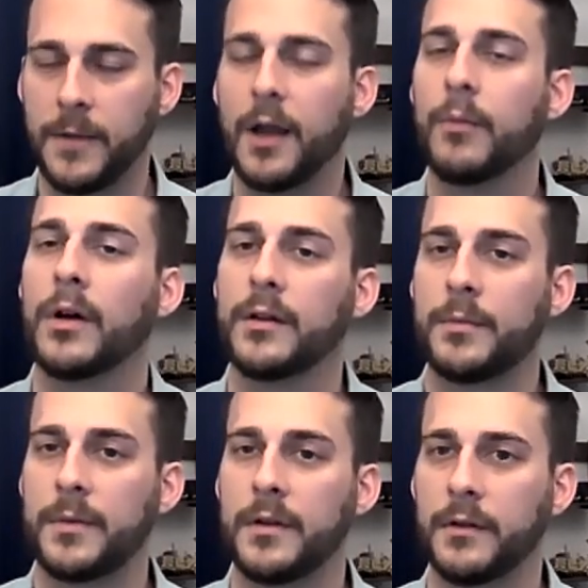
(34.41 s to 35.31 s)
I want
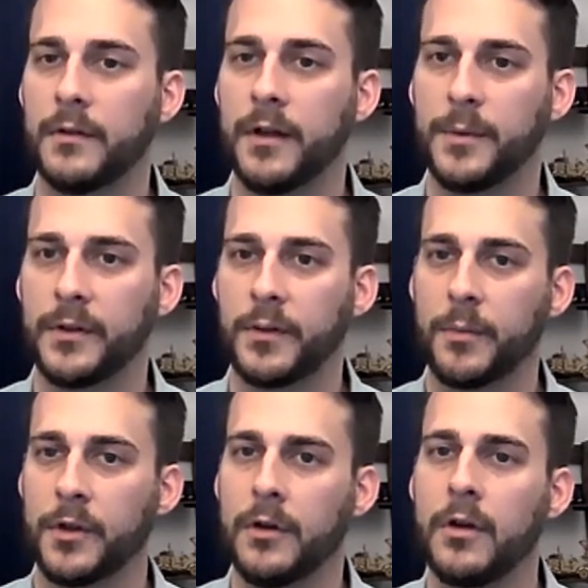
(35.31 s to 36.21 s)
to be developing
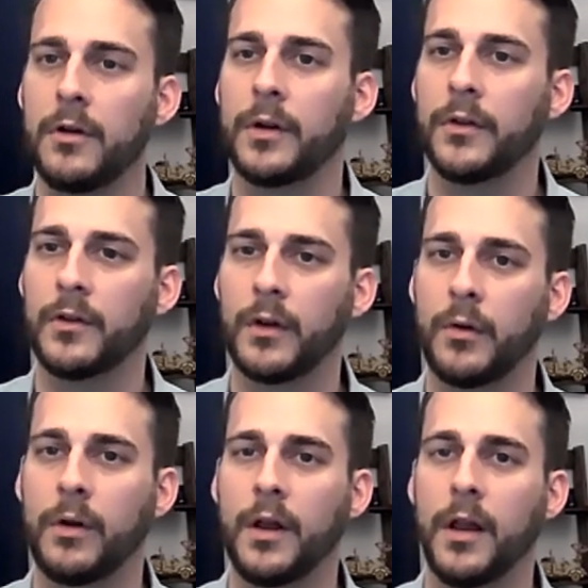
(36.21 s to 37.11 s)
something new, and
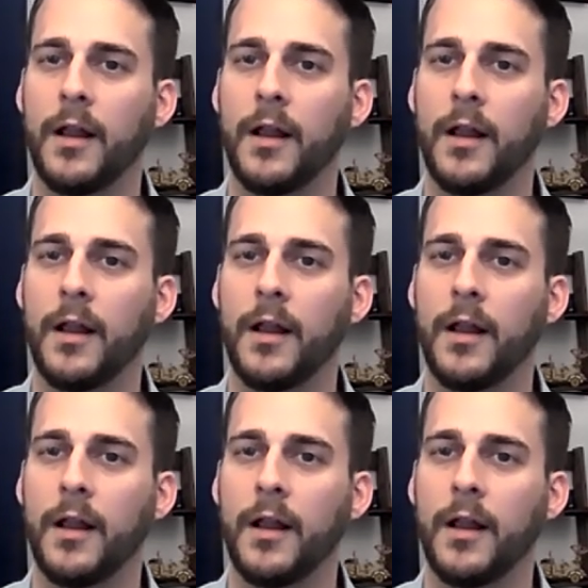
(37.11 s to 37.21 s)
so